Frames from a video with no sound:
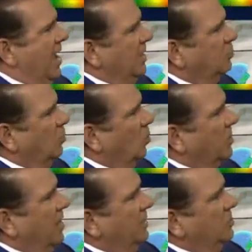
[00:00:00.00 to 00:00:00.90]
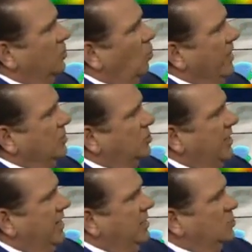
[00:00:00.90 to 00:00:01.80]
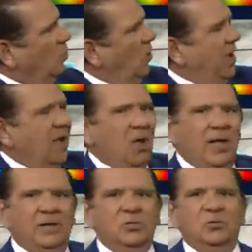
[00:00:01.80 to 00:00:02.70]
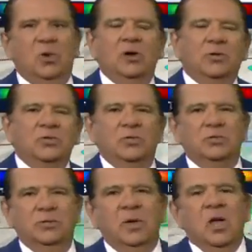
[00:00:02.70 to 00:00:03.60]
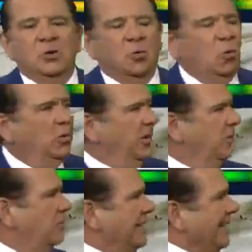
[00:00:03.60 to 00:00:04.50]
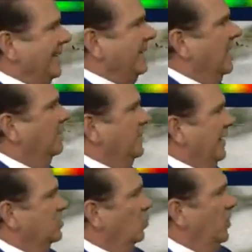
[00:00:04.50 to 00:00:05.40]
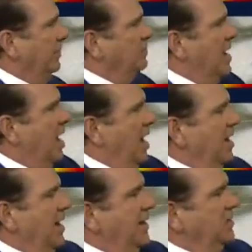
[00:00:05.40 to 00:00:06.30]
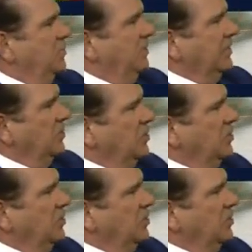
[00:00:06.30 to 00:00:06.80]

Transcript: as we work on into Wednesday as well, and a stronger system toward the beginning of next week. All right, as we look at the